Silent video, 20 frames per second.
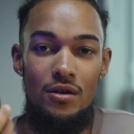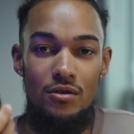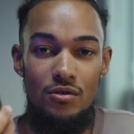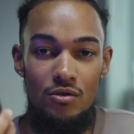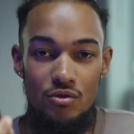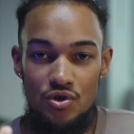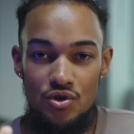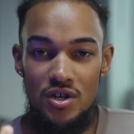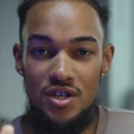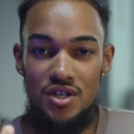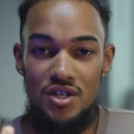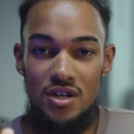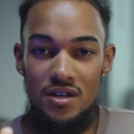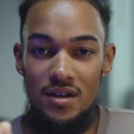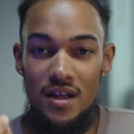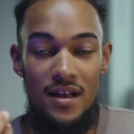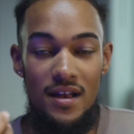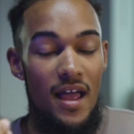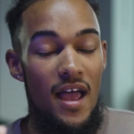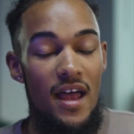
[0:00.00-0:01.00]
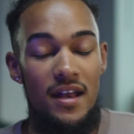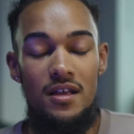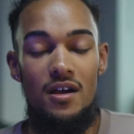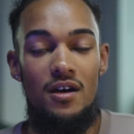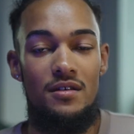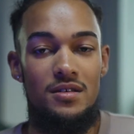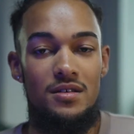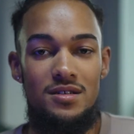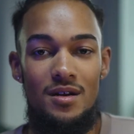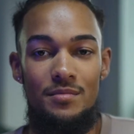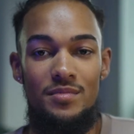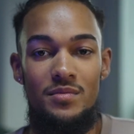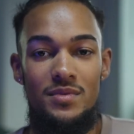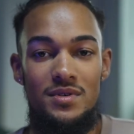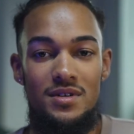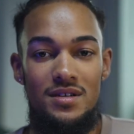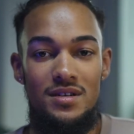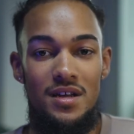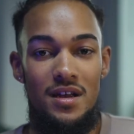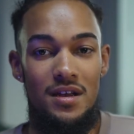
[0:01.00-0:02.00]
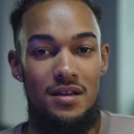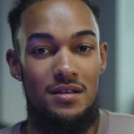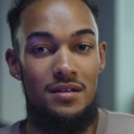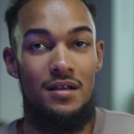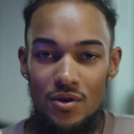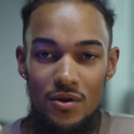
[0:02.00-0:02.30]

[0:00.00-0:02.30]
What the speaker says: nutrition and any other supplements you're taking.